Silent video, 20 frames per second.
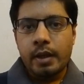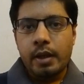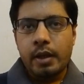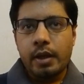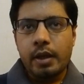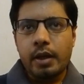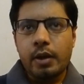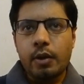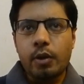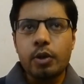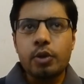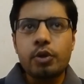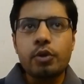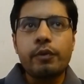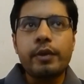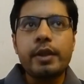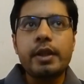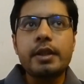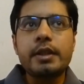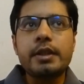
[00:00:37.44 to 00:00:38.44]
Also,
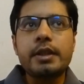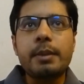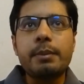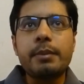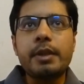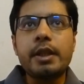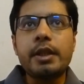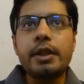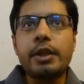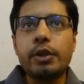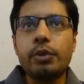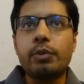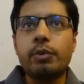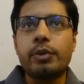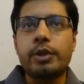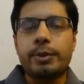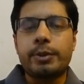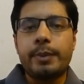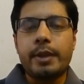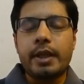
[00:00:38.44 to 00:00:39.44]
when something
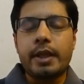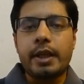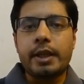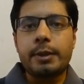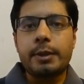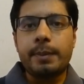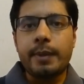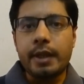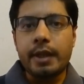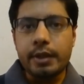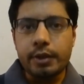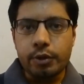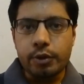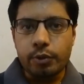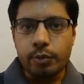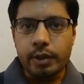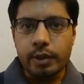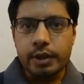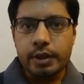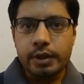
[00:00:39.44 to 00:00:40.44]
new is being explained
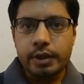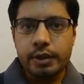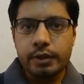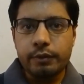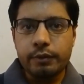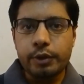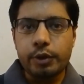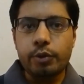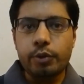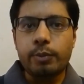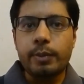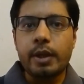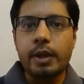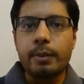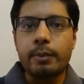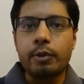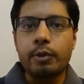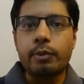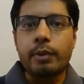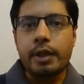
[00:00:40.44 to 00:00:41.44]
to us, we should be
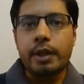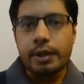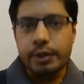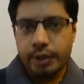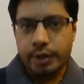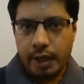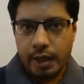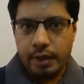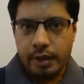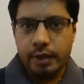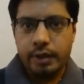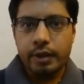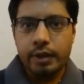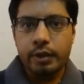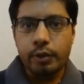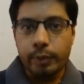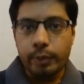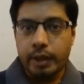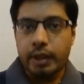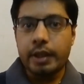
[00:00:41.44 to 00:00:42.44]
able to understand it
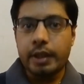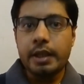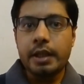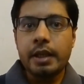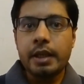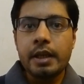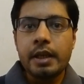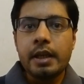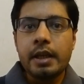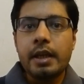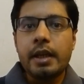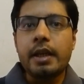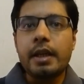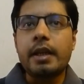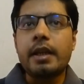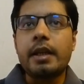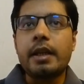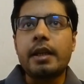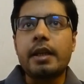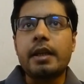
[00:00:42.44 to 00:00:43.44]
quickly
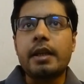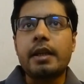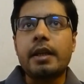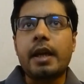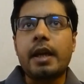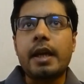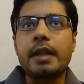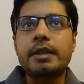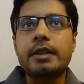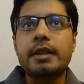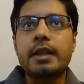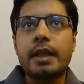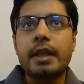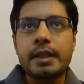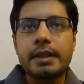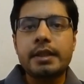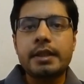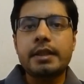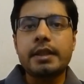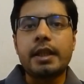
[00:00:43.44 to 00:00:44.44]
in as
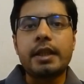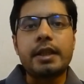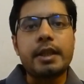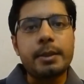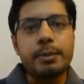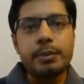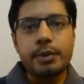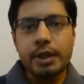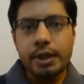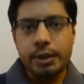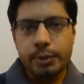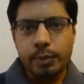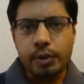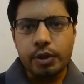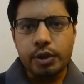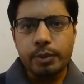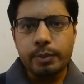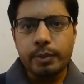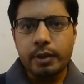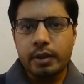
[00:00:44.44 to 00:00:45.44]
less attempts as
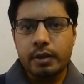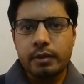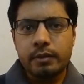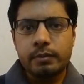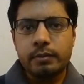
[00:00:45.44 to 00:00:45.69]
possible.